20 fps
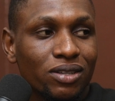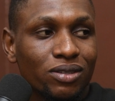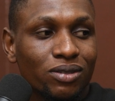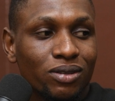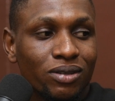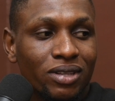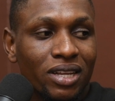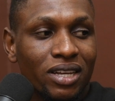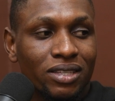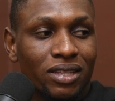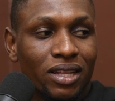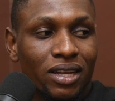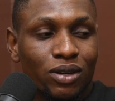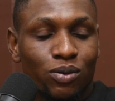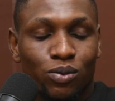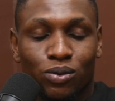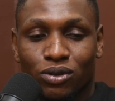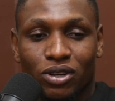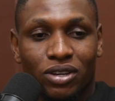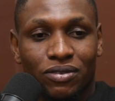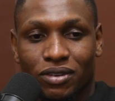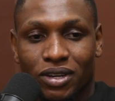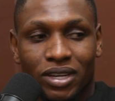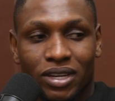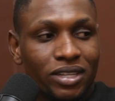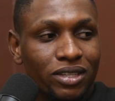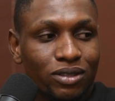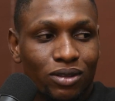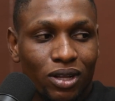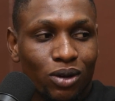So that's like we're not even
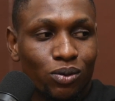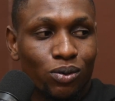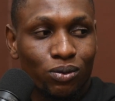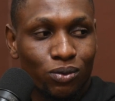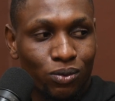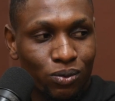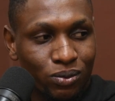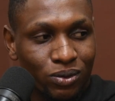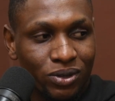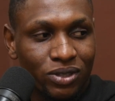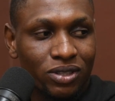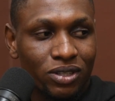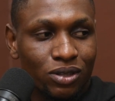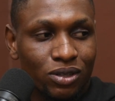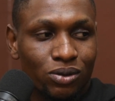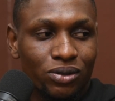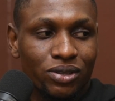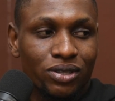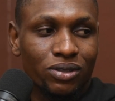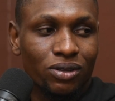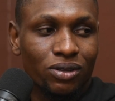earning dollar. We're still losing